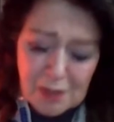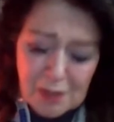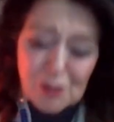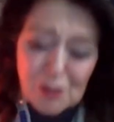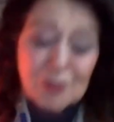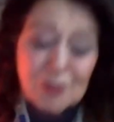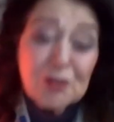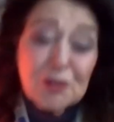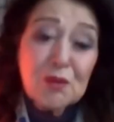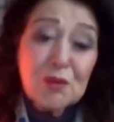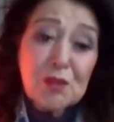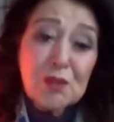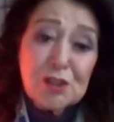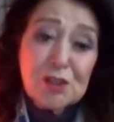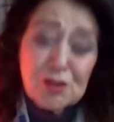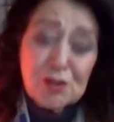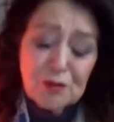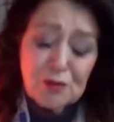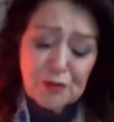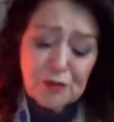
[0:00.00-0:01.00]
on you
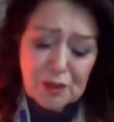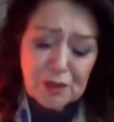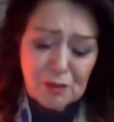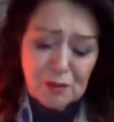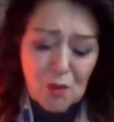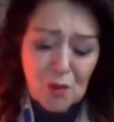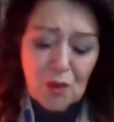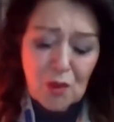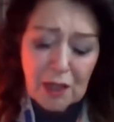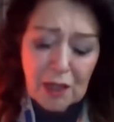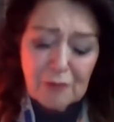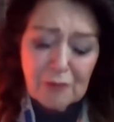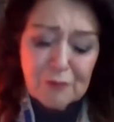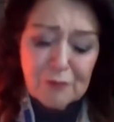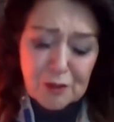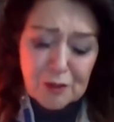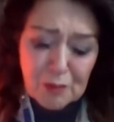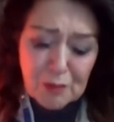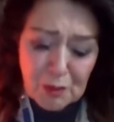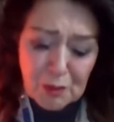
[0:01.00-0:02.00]
which you feel more
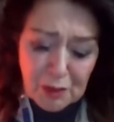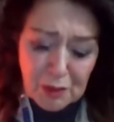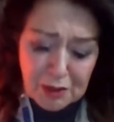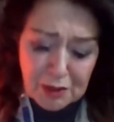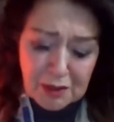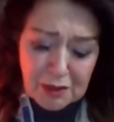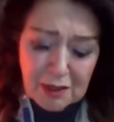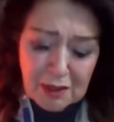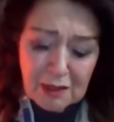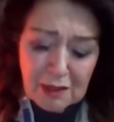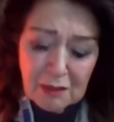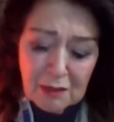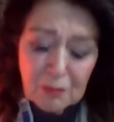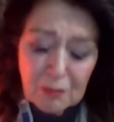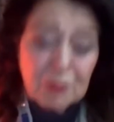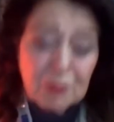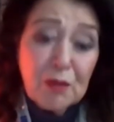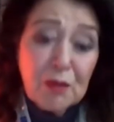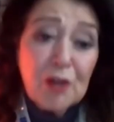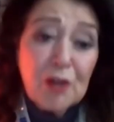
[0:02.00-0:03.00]
comfortable with
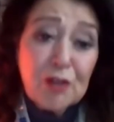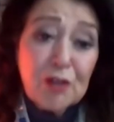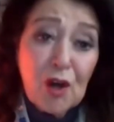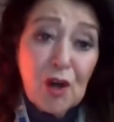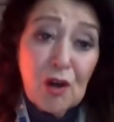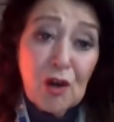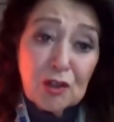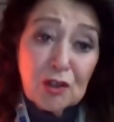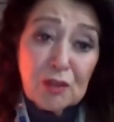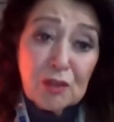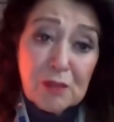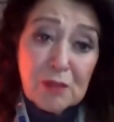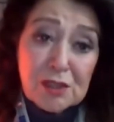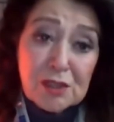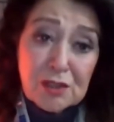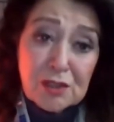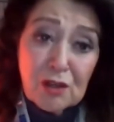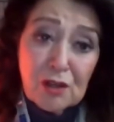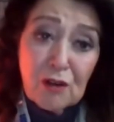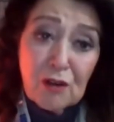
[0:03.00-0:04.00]
but both
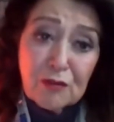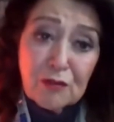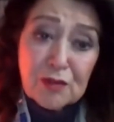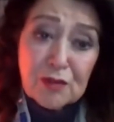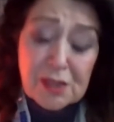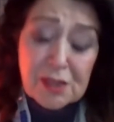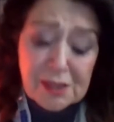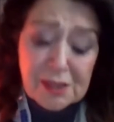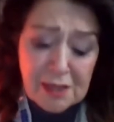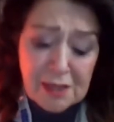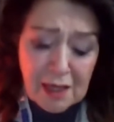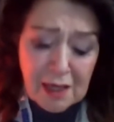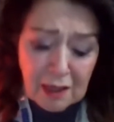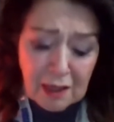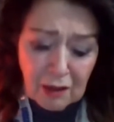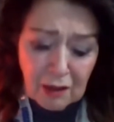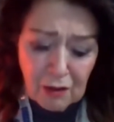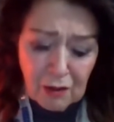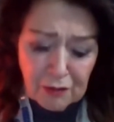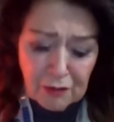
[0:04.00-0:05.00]
arguments are for the sake
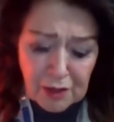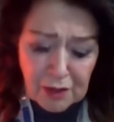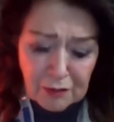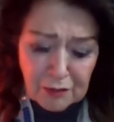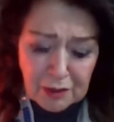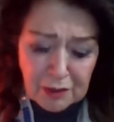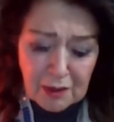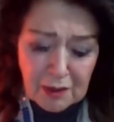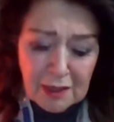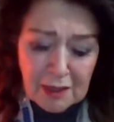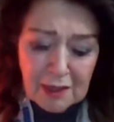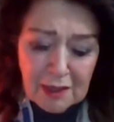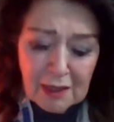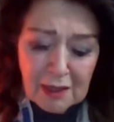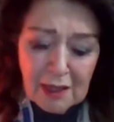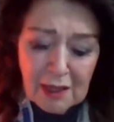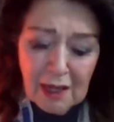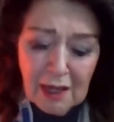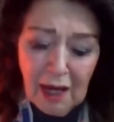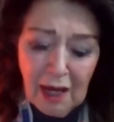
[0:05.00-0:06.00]
of heaven.
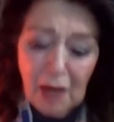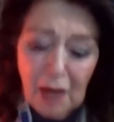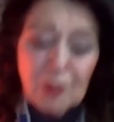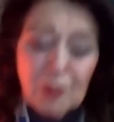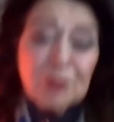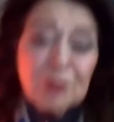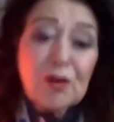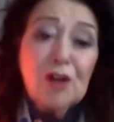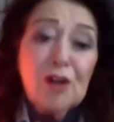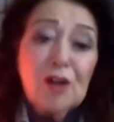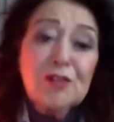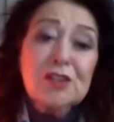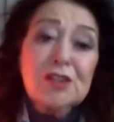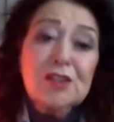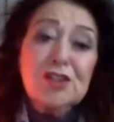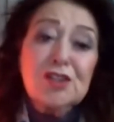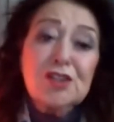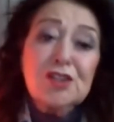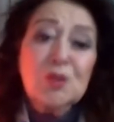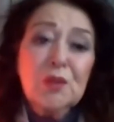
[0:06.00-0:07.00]
I would rather
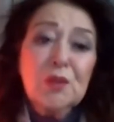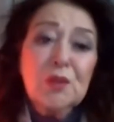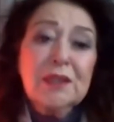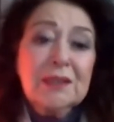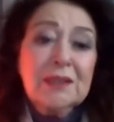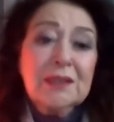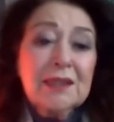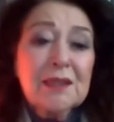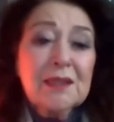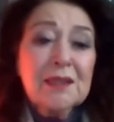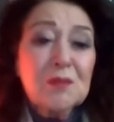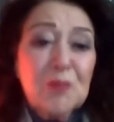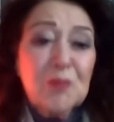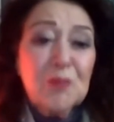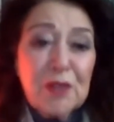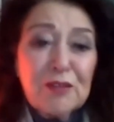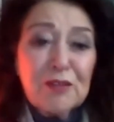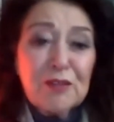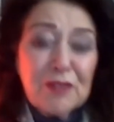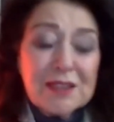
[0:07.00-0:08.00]
just quickly and
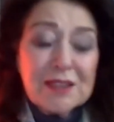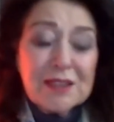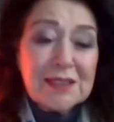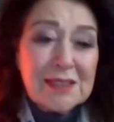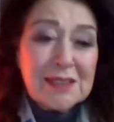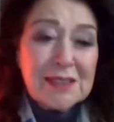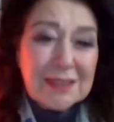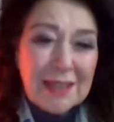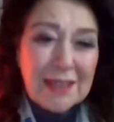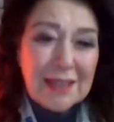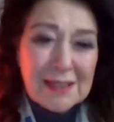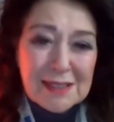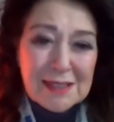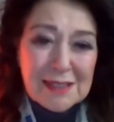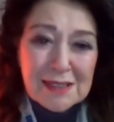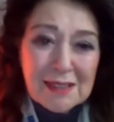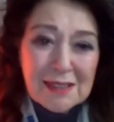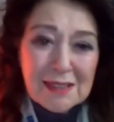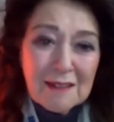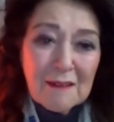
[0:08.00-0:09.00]
briefly
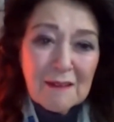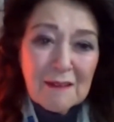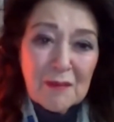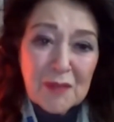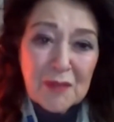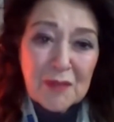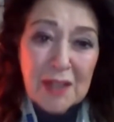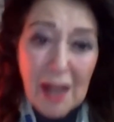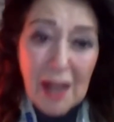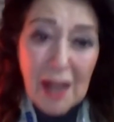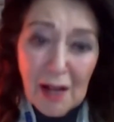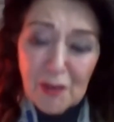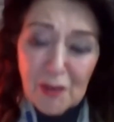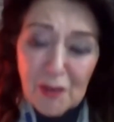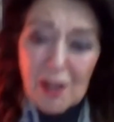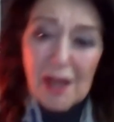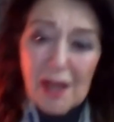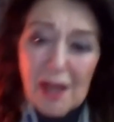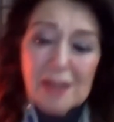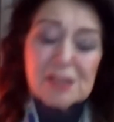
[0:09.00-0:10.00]
discuss the
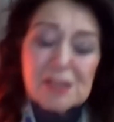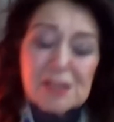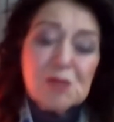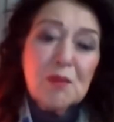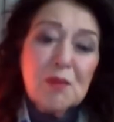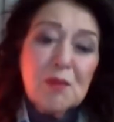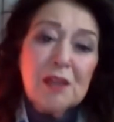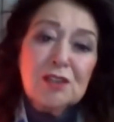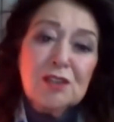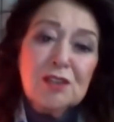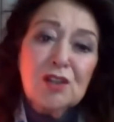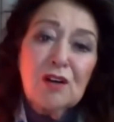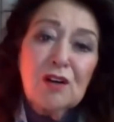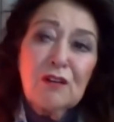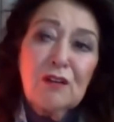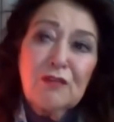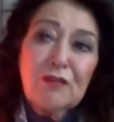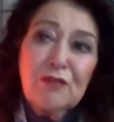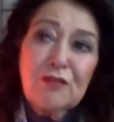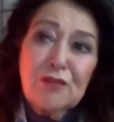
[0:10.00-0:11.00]
other aspect
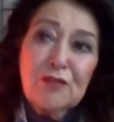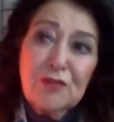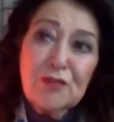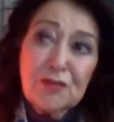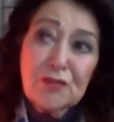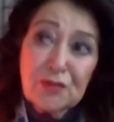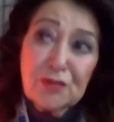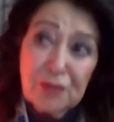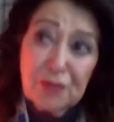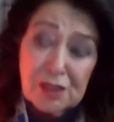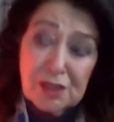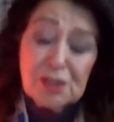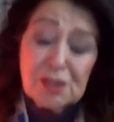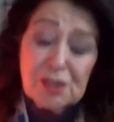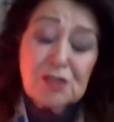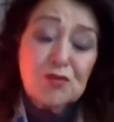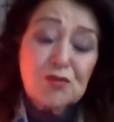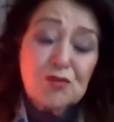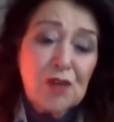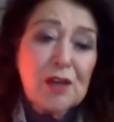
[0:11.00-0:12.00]
of
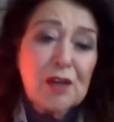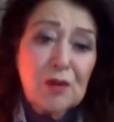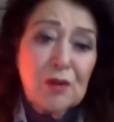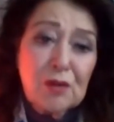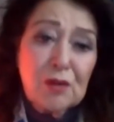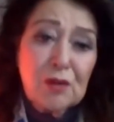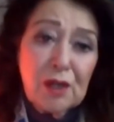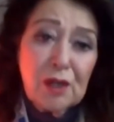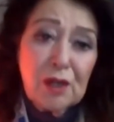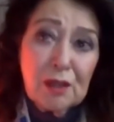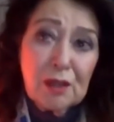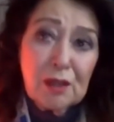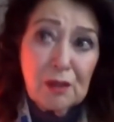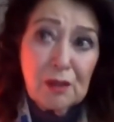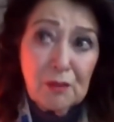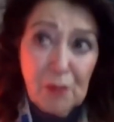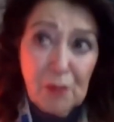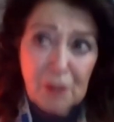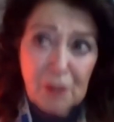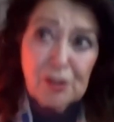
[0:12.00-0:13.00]
this uh,
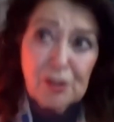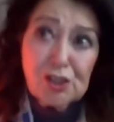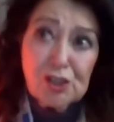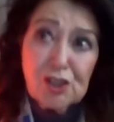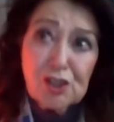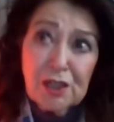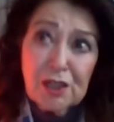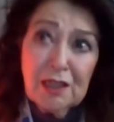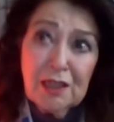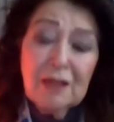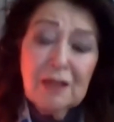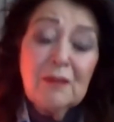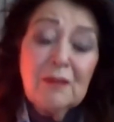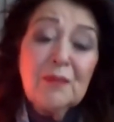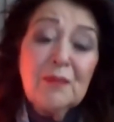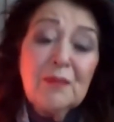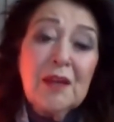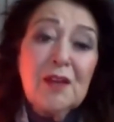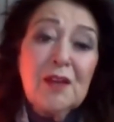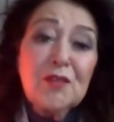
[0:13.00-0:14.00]
parasha
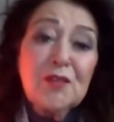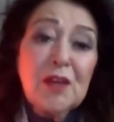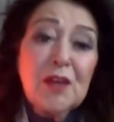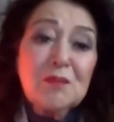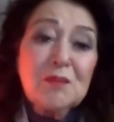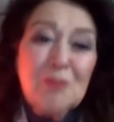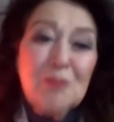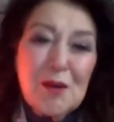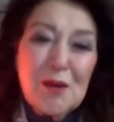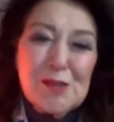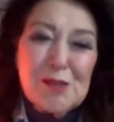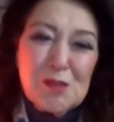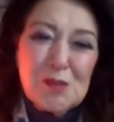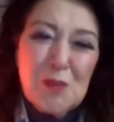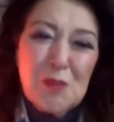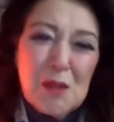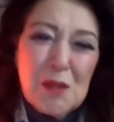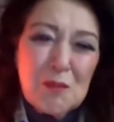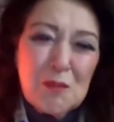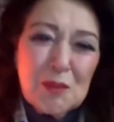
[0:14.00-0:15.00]
that most
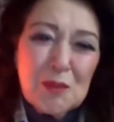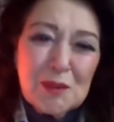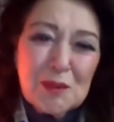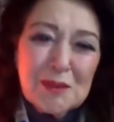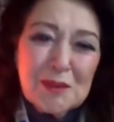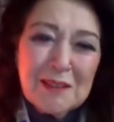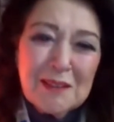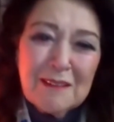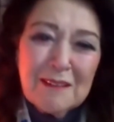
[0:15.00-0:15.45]
people